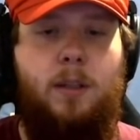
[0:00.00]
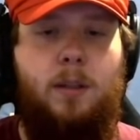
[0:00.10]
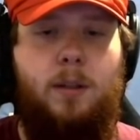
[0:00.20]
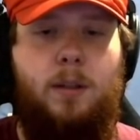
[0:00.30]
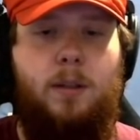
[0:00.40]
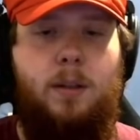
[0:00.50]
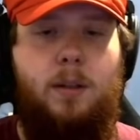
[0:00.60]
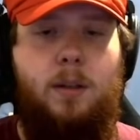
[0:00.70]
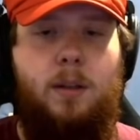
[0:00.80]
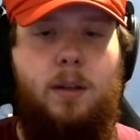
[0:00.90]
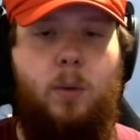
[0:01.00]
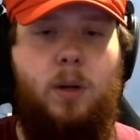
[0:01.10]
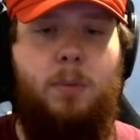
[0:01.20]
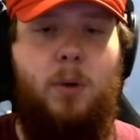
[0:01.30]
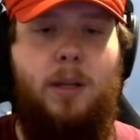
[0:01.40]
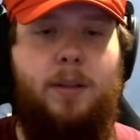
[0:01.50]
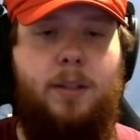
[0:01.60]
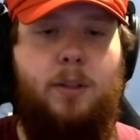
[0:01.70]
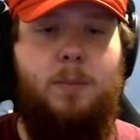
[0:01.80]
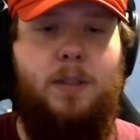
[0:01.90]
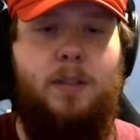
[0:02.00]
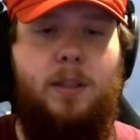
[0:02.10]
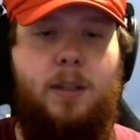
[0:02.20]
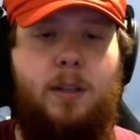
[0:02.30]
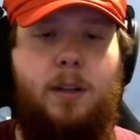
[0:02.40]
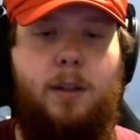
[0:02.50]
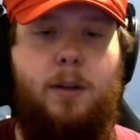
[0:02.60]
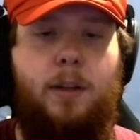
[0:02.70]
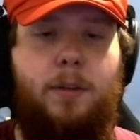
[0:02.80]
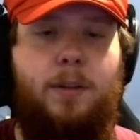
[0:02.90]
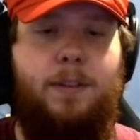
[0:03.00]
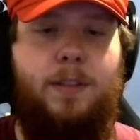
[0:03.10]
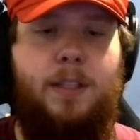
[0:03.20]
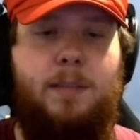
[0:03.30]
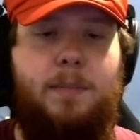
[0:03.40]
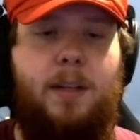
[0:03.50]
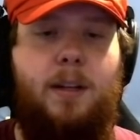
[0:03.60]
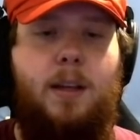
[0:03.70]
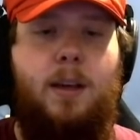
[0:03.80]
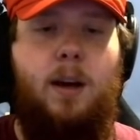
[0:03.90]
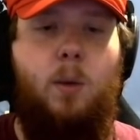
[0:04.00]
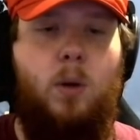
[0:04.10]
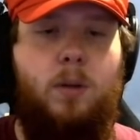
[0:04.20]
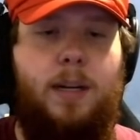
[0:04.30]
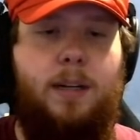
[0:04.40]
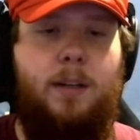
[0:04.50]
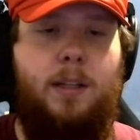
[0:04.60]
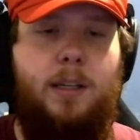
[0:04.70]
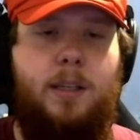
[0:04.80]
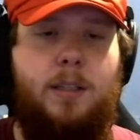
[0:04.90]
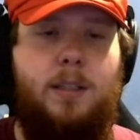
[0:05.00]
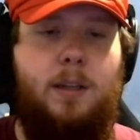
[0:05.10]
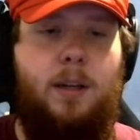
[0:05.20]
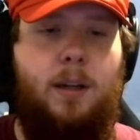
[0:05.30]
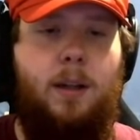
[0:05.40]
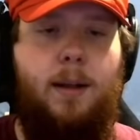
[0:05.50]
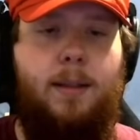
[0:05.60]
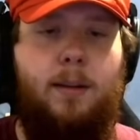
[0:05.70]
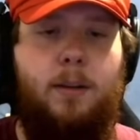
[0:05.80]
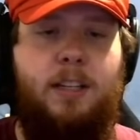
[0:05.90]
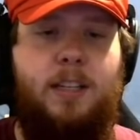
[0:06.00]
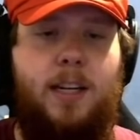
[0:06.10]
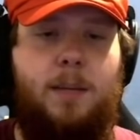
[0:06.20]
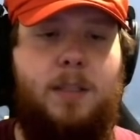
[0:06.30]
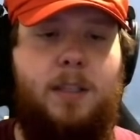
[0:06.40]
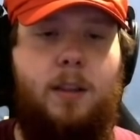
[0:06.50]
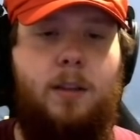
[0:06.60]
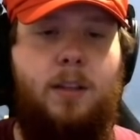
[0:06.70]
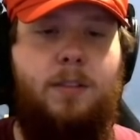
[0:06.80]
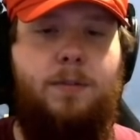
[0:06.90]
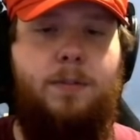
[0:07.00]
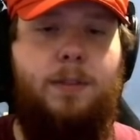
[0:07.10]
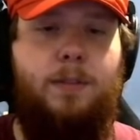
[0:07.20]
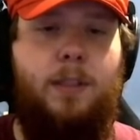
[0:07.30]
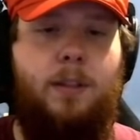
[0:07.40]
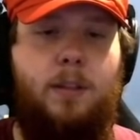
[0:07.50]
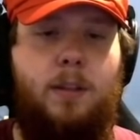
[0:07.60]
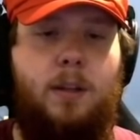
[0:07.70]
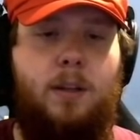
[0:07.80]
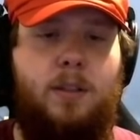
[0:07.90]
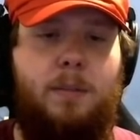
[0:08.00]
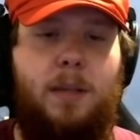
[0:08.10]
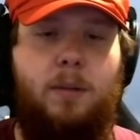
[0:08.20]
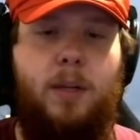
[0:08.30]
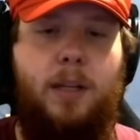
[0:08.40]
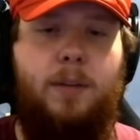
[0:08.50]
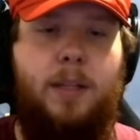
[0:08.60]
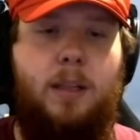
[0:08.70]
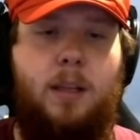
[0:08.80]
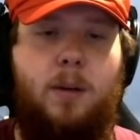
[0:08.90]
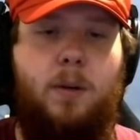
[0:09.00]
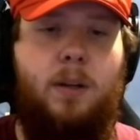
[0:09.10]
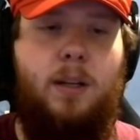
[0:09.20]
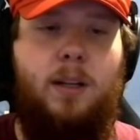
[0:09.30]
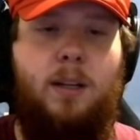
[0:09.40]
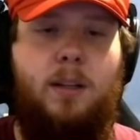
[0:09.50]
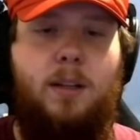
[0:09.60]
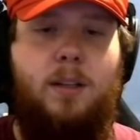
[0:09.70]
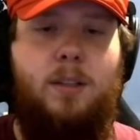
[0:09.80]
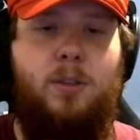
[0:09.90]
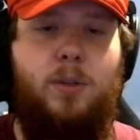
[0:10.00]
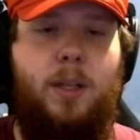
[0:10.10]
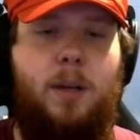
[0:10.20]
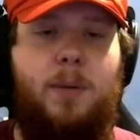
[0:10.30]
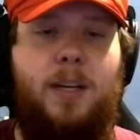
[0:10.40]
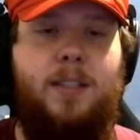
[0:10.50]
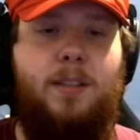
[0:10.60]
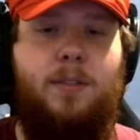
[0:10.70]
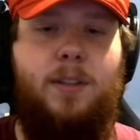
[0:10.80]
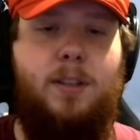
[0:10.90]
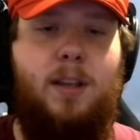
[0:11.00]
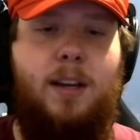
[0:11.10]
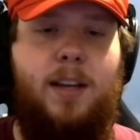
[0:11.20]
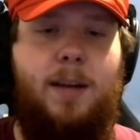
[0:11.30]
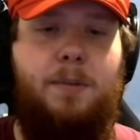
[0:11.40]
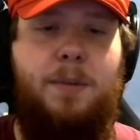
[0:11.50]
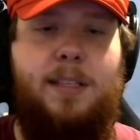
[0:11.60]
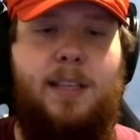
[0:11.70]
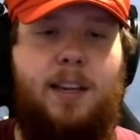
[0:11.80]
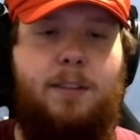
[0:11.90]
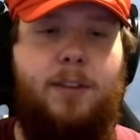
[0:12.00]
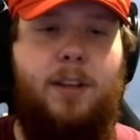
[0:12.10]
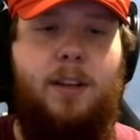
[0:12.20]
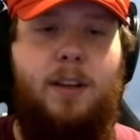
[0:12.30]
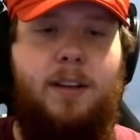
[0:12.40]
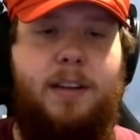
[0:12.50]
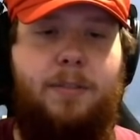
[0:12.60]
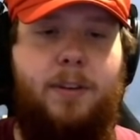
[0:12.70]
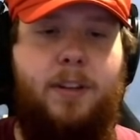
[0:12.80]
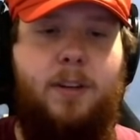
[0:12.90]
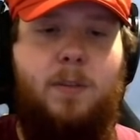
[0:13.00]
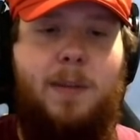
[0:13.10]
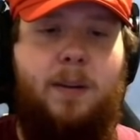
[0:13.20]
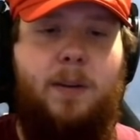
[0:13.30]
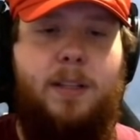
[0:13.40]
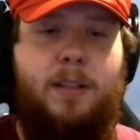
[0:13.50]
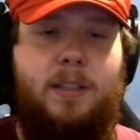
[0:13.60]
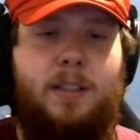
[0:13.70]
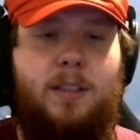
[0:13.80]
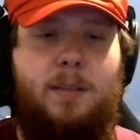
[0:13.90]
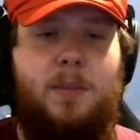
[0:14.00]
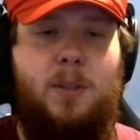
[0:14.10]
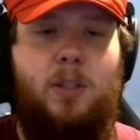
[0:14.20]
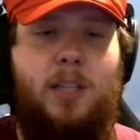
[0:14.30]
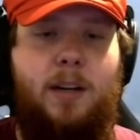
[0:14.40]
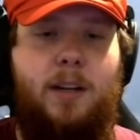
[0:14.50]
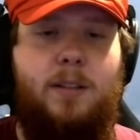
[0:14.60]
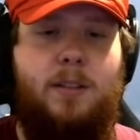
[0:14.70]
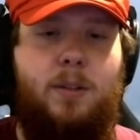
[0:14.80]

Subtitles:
and we're gonna pull out the Ghostbuster gun, a 3350 something. A world record is a 30 time. It's like 3050 or something really low, which is really impressive. There's a lot of time to be saved, definitely over my runs. So shout outs